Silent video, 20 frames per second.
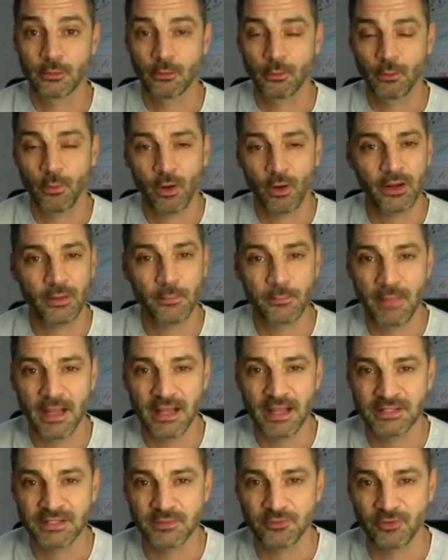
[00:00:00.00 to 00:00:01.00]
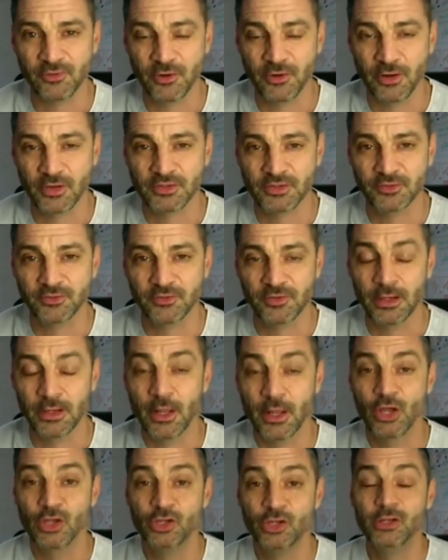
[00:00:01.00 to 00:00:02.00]
What an amazing philosophy.
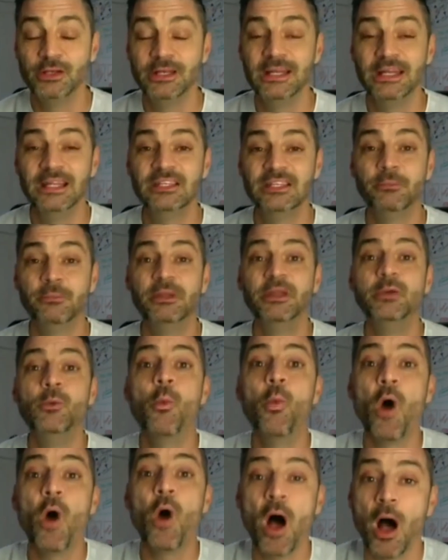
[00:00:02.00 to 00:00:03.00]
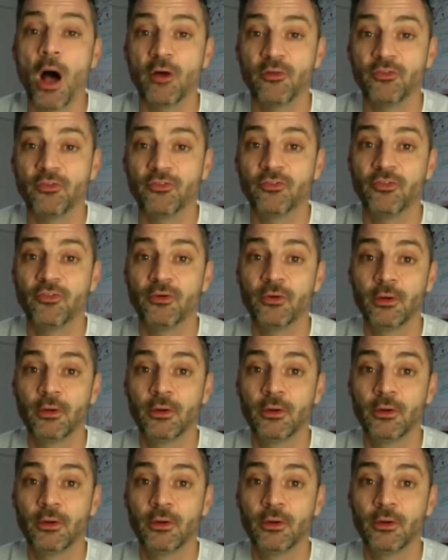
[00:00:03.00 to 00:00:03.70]
You need to be worth,